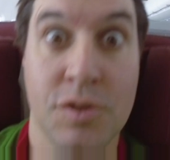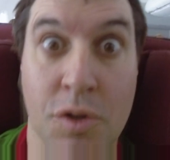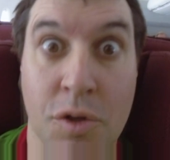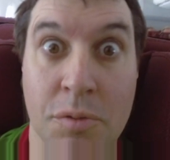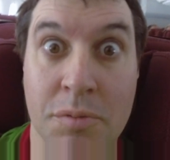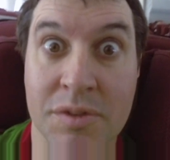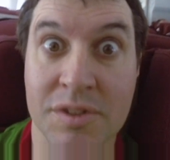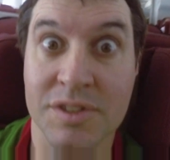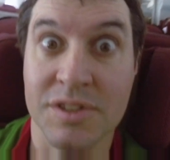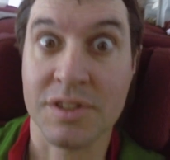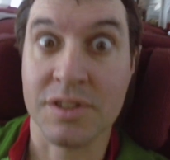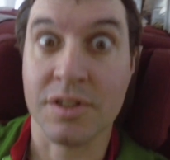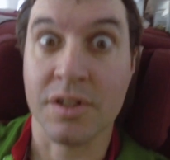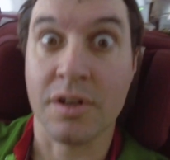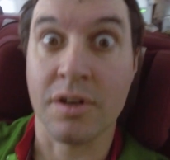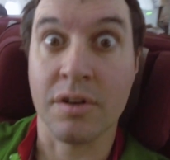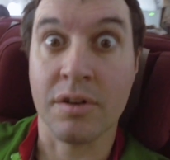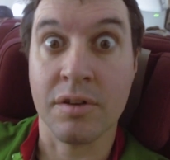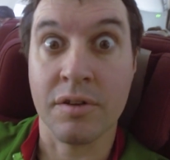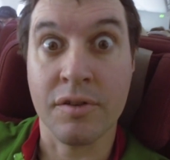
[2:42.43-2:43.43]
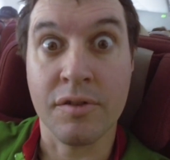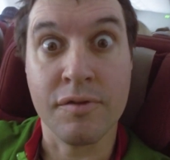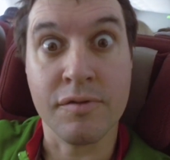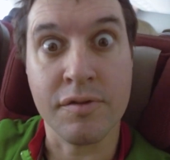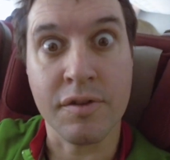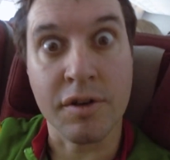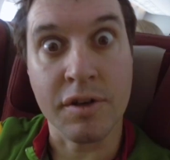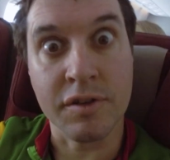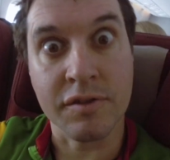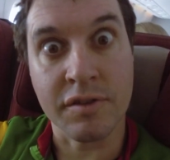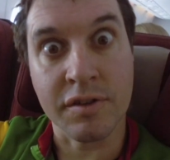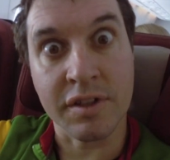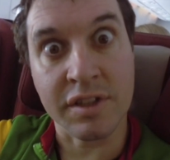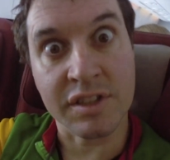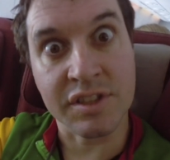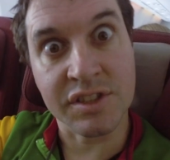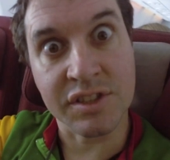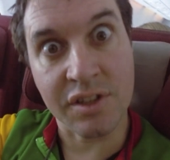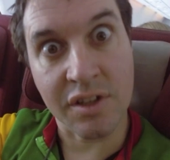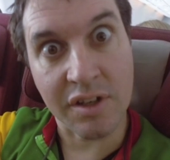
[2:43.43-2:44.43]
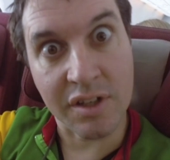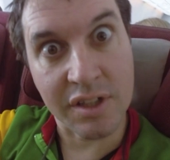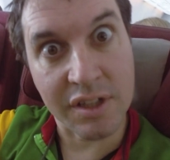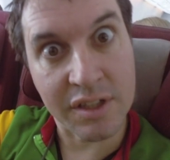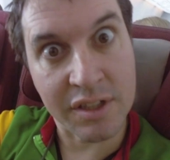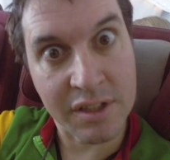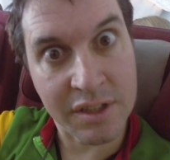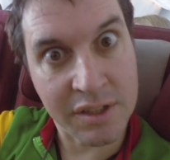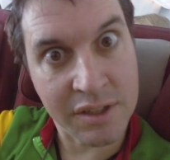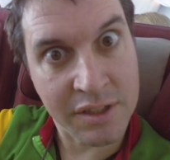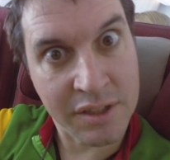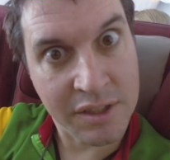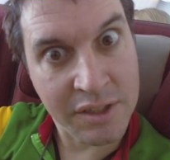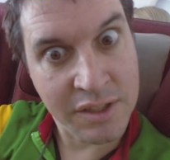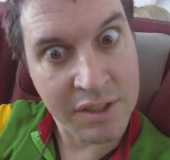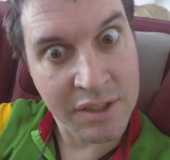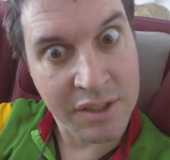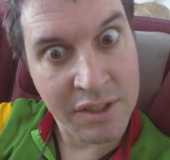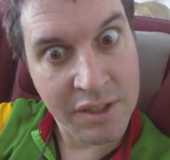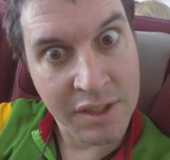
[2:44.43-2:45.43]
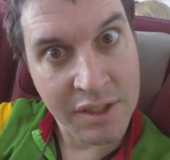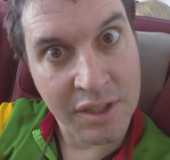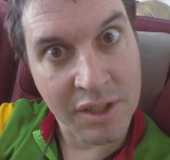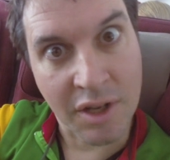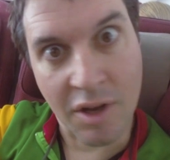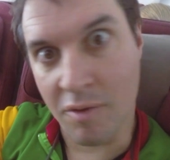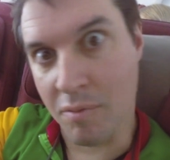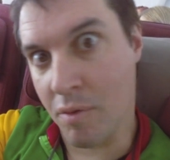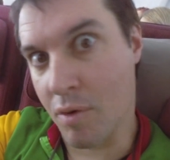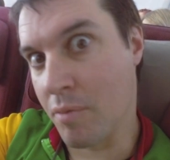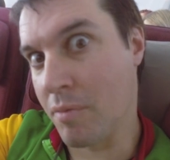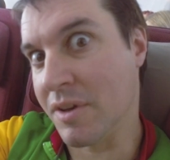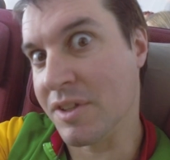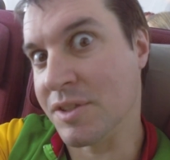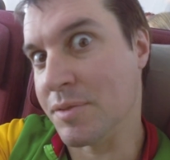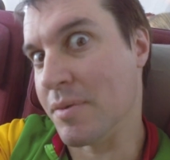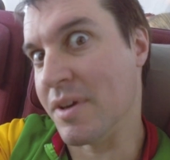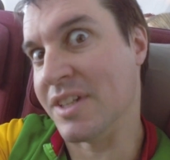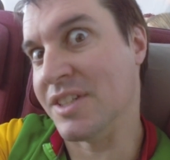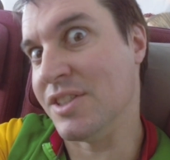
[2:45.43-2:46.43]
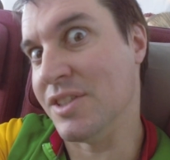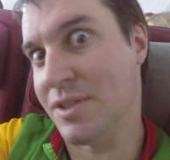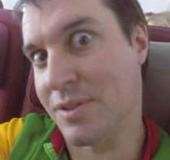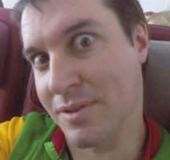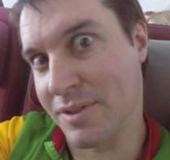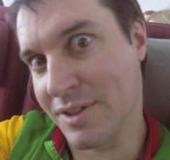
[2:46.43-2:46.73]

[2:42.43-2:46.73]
twelve minutes to go. Very, very excited. I'm almost about to do